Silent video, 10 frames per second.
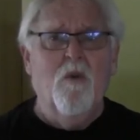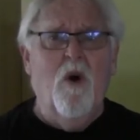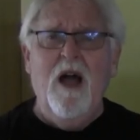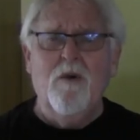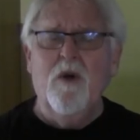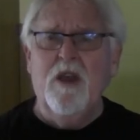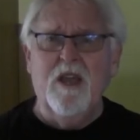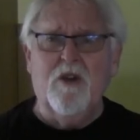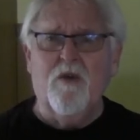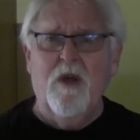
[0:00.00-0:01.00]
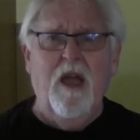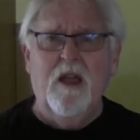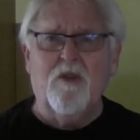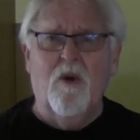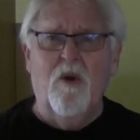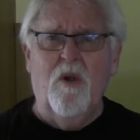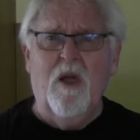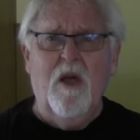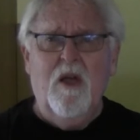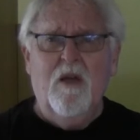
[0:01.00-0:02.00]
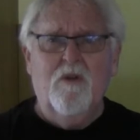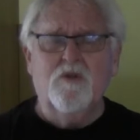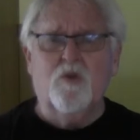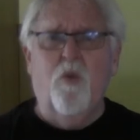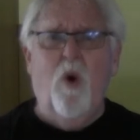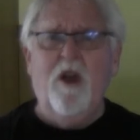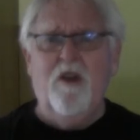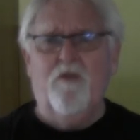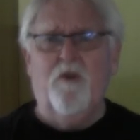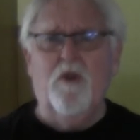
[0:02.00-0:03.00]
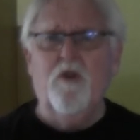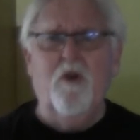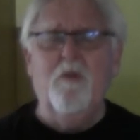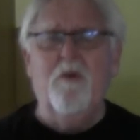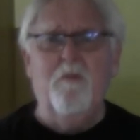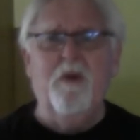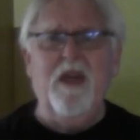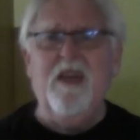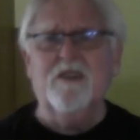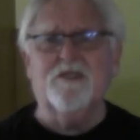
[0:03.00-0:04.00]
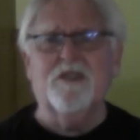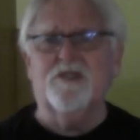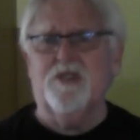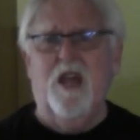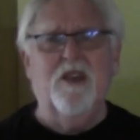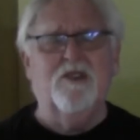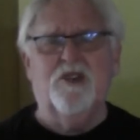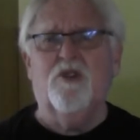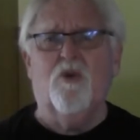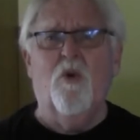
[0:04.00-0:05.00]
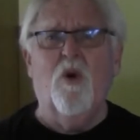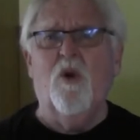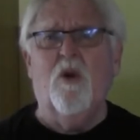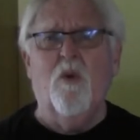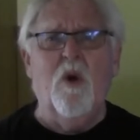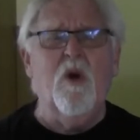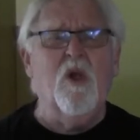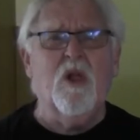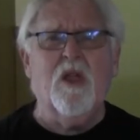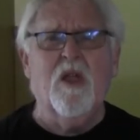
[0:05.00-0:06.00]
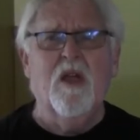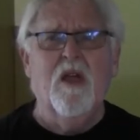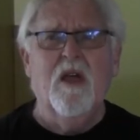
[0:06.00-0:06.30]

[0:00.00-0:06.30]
Why would he create all those wonderful human beings and send us into all the world?